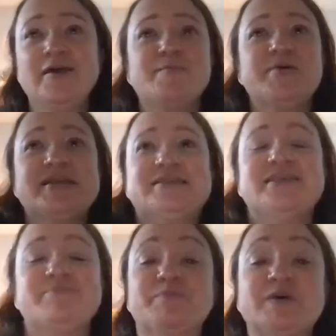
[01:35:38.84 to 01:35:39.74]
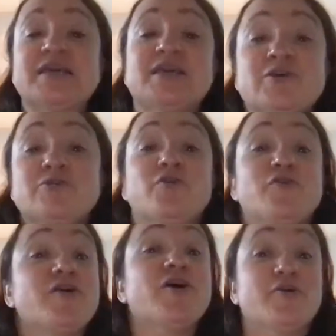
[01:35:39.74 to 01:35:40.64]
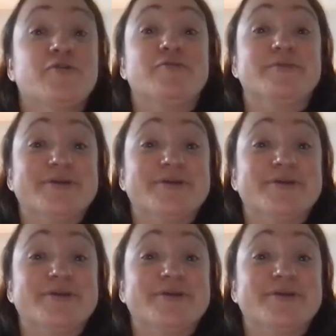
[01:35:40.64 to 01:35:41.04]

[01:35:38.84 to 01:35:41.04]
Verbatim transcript: but but you grow